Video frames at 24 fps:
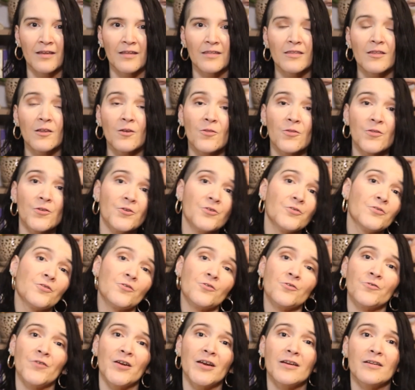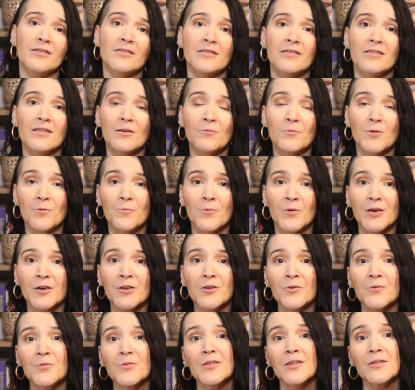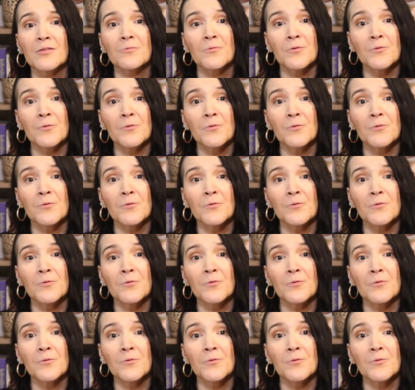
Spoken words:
The third strategy that we want to use is